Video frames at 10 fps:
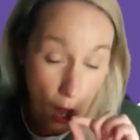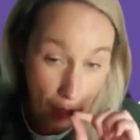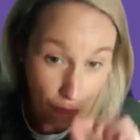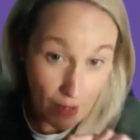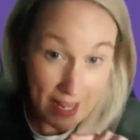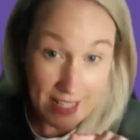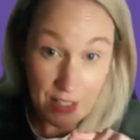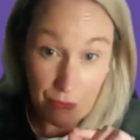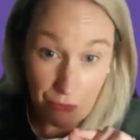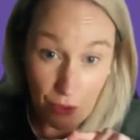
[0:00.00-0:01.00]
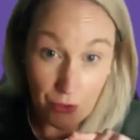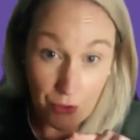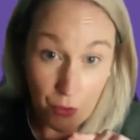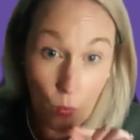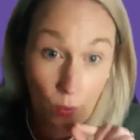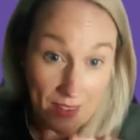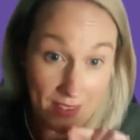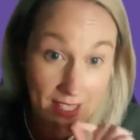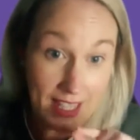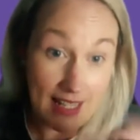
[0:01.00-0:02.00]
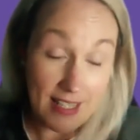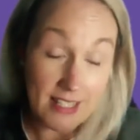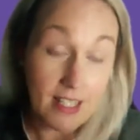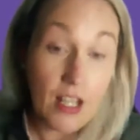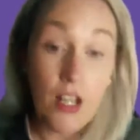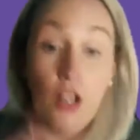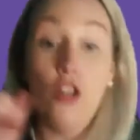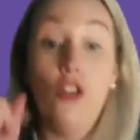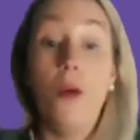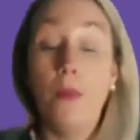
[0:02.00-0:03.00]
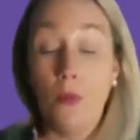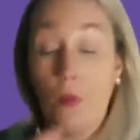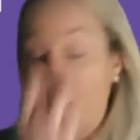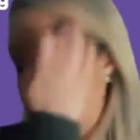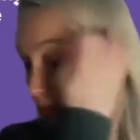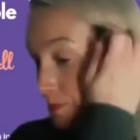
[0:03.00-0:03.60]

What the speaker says: and raise funds with ease. Number one,